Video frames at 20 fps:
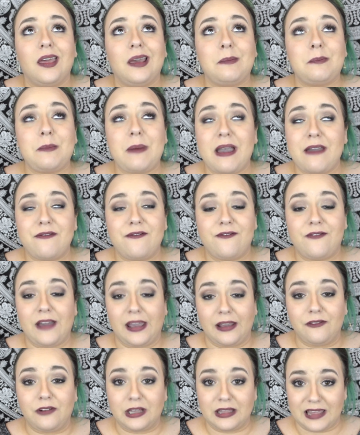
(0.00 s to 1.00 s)
my
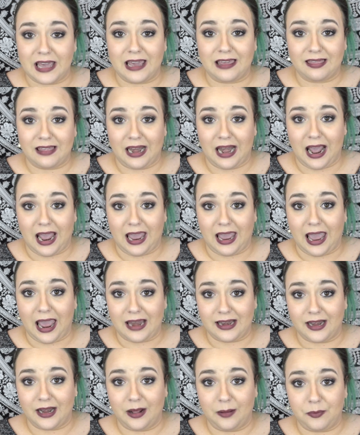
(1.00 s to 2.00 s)
favorite thing that I
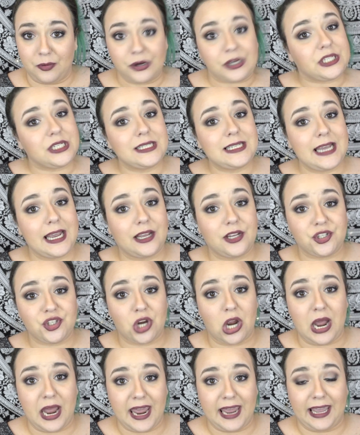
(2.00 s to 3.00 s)
ended up purchasing and
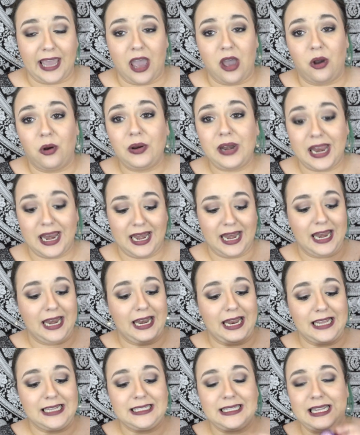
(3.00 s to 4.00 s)
trying out, and it
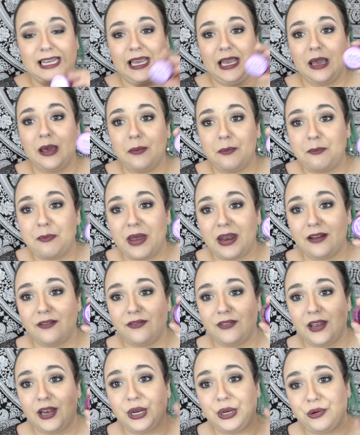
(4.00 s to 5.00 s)
is the Benefit